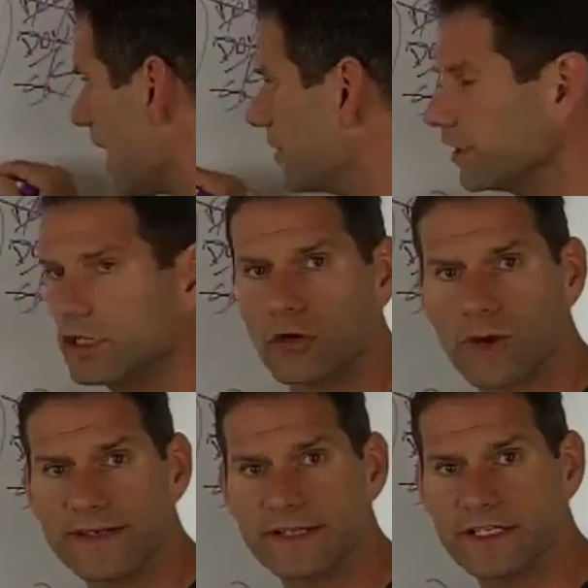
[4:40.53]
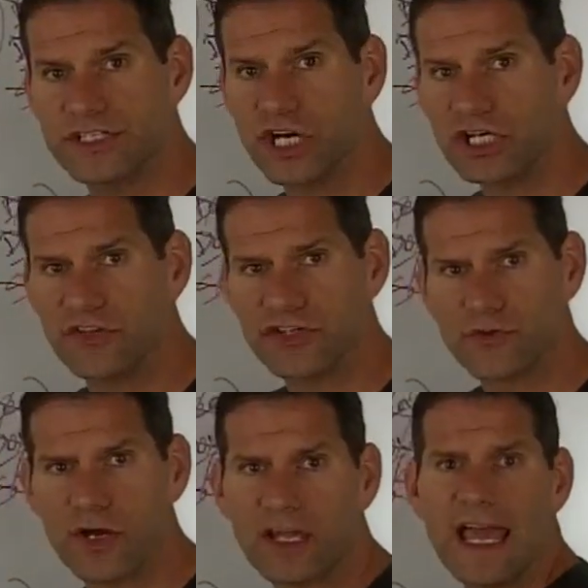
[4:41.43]
how you can go right to the junk in the
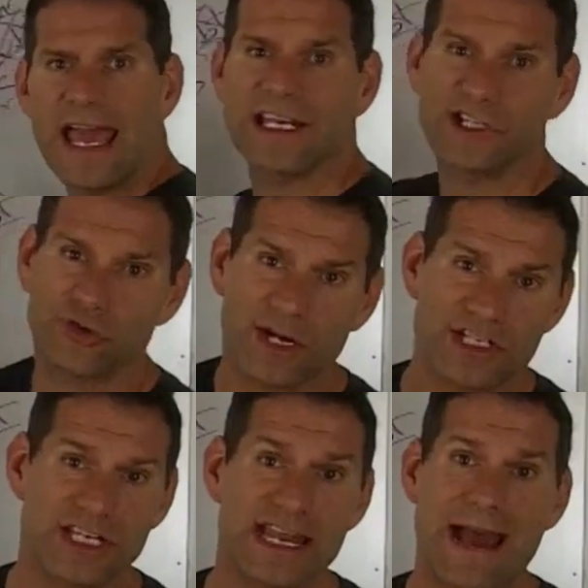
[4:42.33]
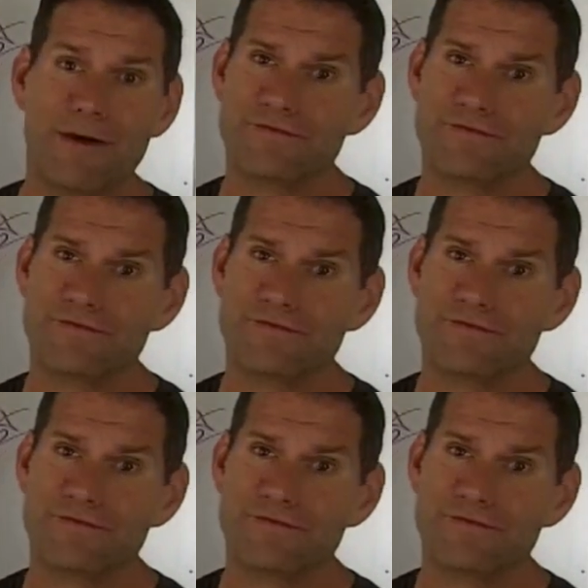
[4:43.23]
trunk and crush it now.